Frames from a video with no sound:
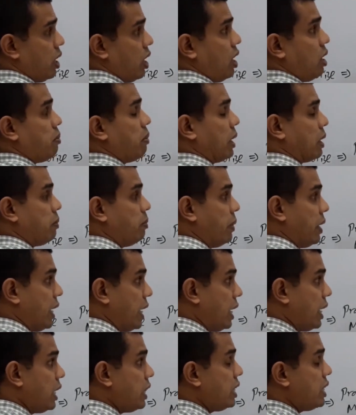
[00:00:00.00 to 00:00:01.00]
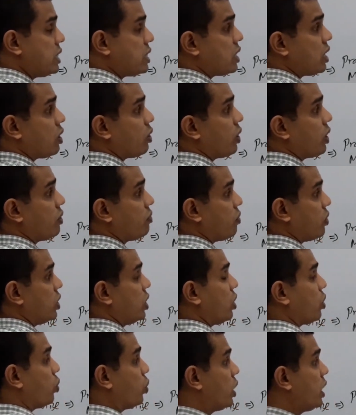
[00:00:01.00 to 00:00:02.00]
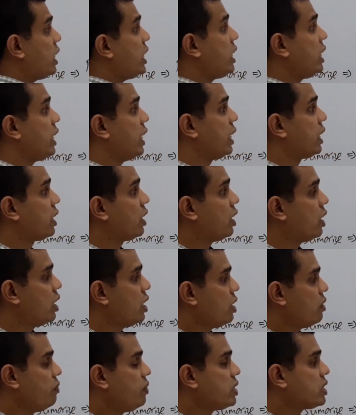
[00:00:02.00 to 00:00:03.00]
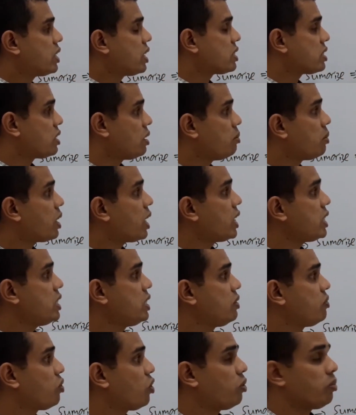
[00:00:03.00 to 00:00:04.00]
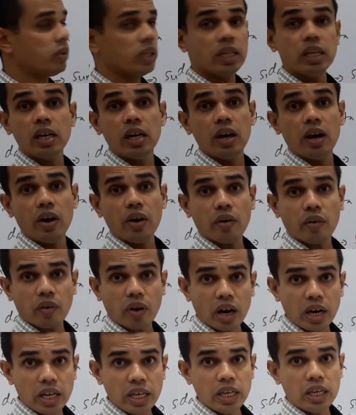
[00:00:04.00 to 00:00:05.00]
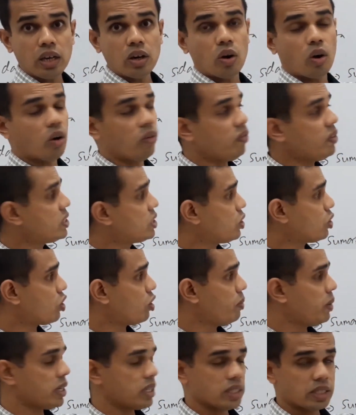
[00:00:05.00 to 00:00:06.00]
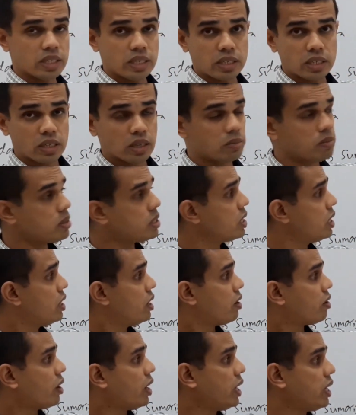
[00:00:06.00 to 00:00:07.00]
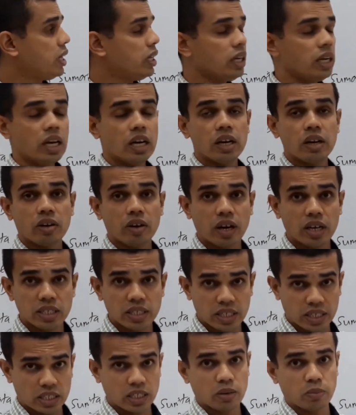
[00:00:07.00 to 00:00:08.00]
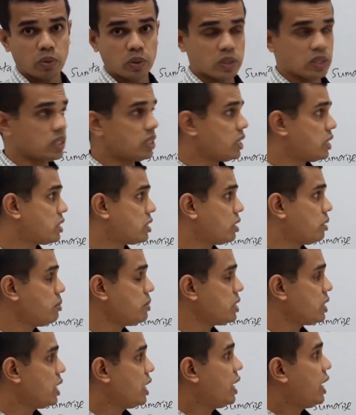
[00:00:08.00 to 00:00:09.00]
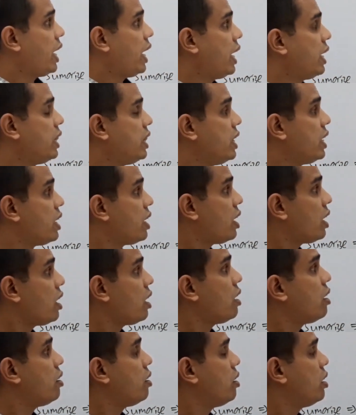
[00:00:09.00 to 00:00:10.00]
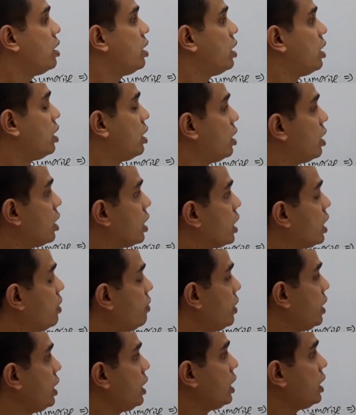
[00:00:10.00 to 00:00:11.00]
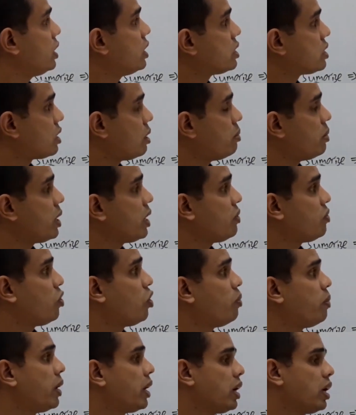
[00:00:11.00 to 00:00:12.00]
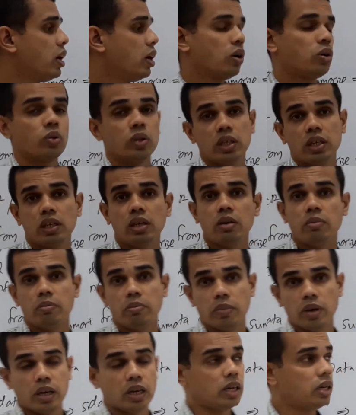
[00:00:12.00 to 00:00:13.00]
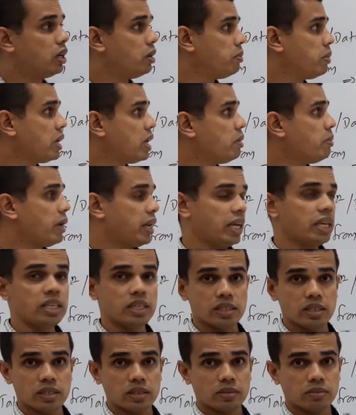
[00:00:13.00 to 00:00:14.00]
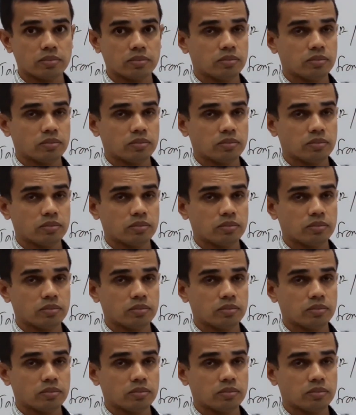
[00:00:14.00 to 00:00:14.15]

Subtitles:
But mainly these are going for the routine data, which are summarizing from the running office automation systems, running transaction processing systems, and they are giving in the summary format to the middle managers.